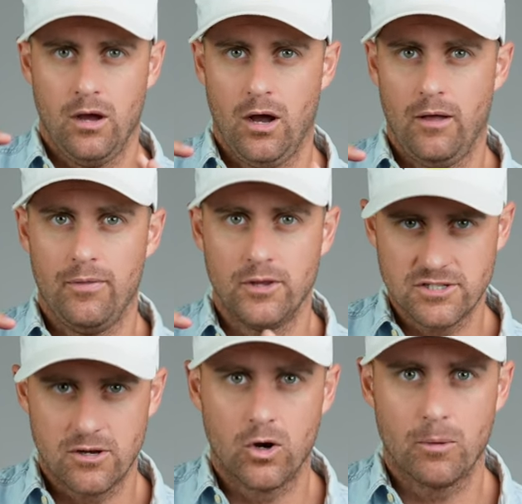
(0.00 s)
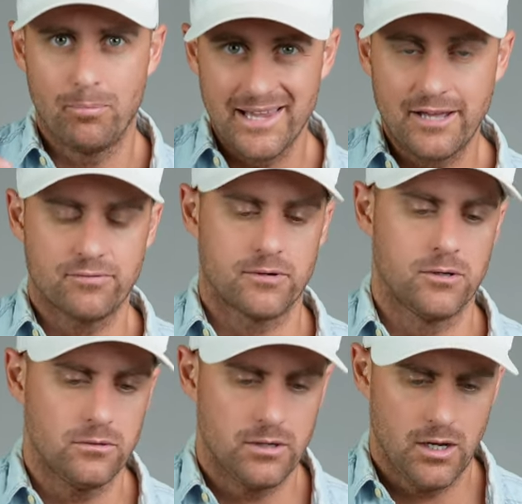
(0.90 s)
uh, the song
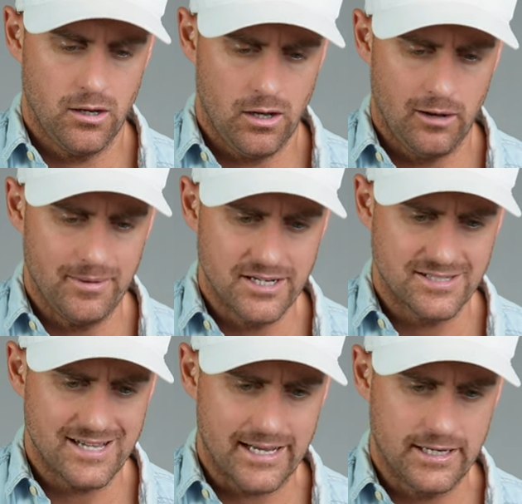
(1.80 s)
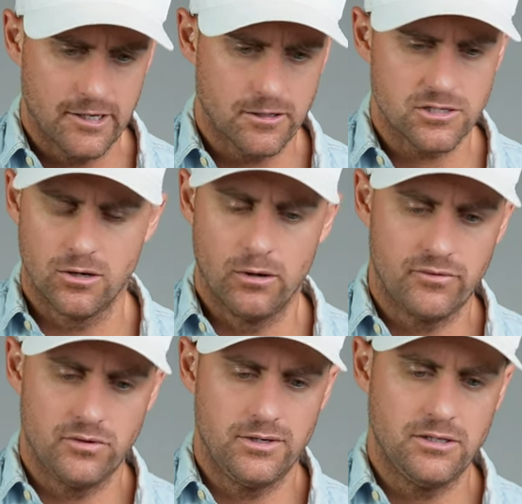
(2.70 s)
playthrough um, in a second here. So
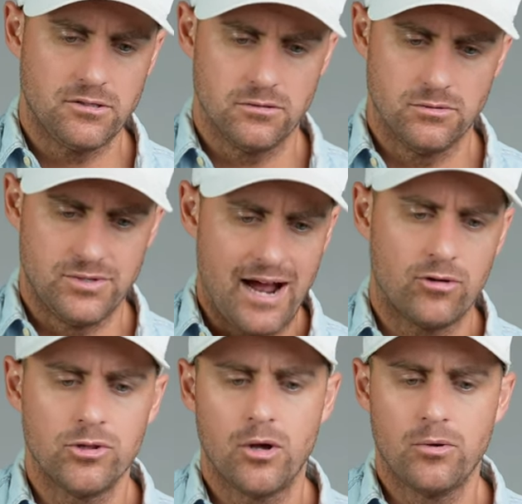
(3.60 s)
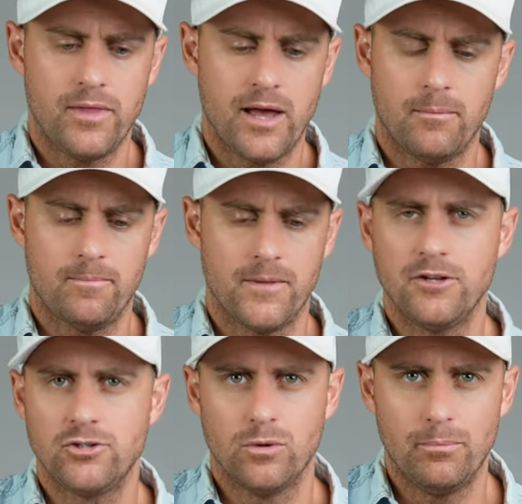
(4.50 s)
if you need to download them
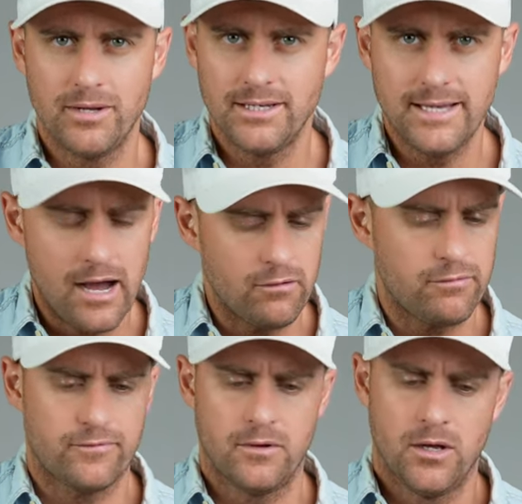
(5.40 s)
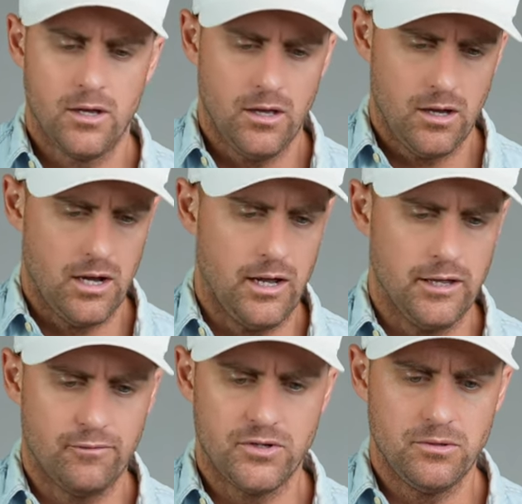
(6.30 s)
into a P D F, Uh,
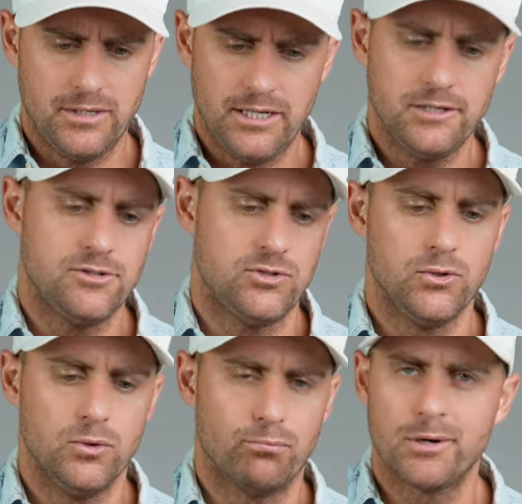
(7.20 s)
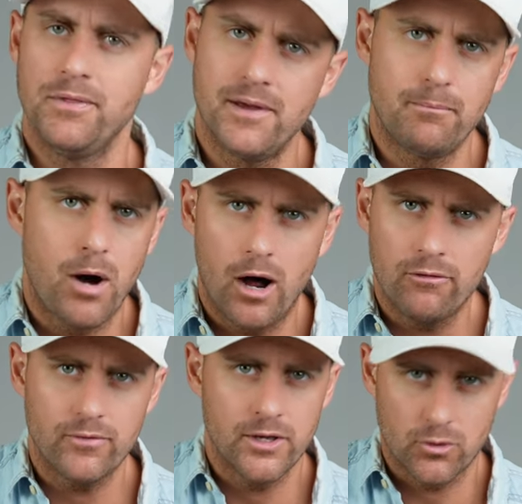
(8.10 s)
if you need to print them
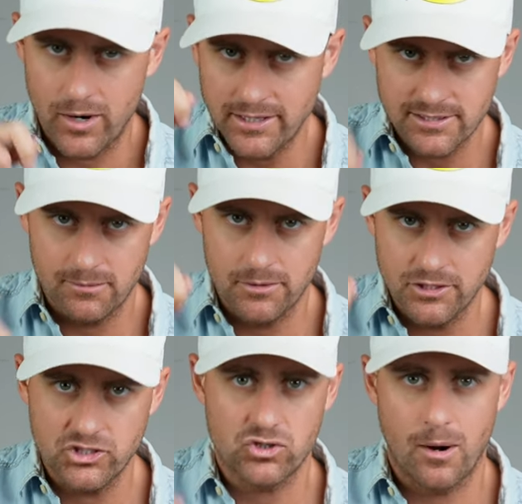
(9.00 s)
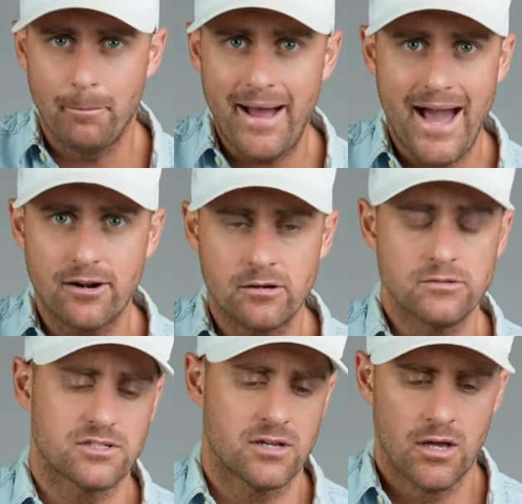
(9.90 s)
off and write some of the strum patterns